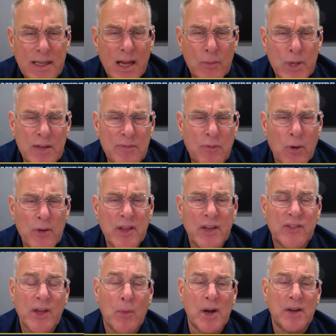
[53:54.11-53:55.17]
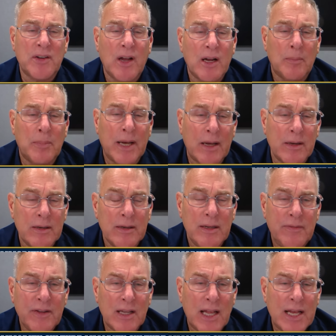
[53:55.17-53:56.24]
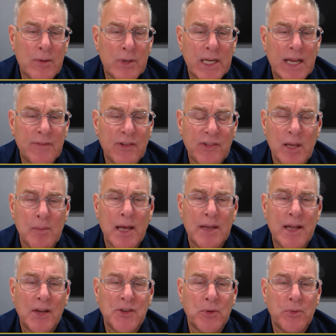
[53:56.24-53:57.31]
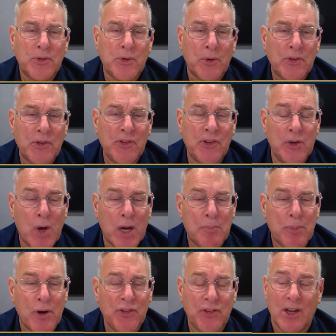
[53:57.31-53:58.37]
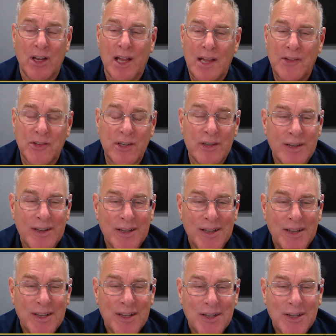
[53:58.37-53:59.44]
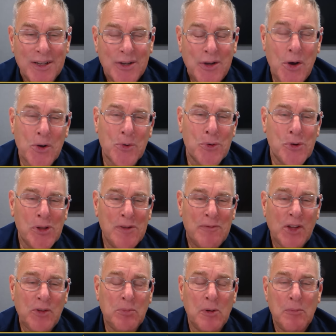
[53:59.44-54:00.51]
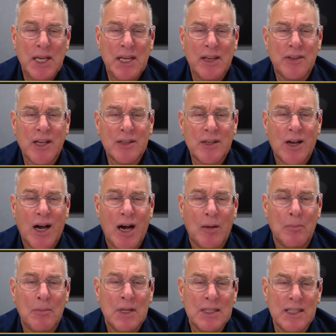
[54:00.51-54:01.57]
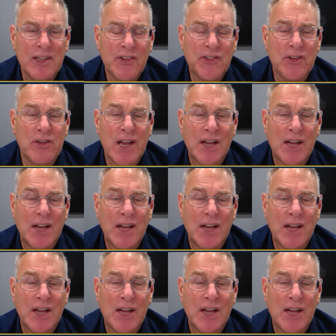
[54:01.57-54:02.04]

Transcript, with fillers: Yeah, really, four things I want to talk about. If you like what I have to say about natural resources and you want to personalize it, go to ruleinvestmentmedia.com, list your